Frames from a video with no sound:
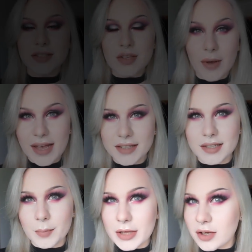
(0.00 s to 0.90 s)
So it ended
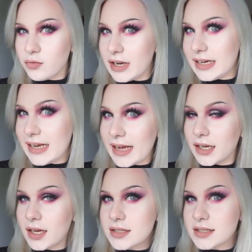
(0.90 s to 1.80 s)
up being really late
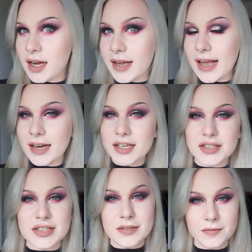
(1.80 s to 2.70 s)
last night and I
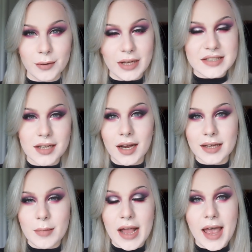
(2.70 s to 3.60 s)
just didn't feel like
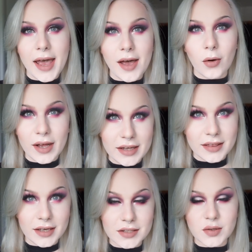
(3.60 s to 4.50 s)
styling my hair or
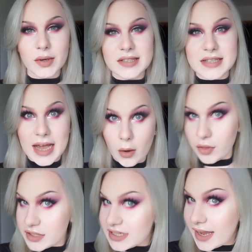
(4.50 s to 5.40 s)
anything. So it is now
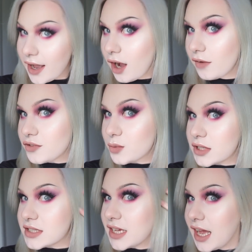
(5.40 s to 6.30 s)
the day
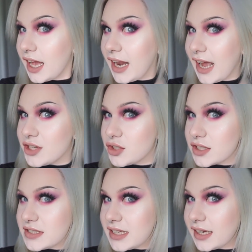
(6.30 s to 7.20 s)
afterwards. And as you
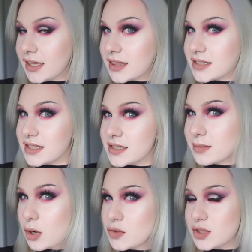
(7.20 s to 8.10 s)
can see, this is the
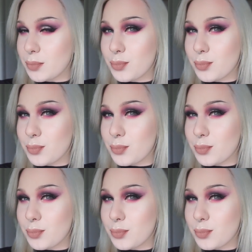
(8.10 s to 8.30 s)
most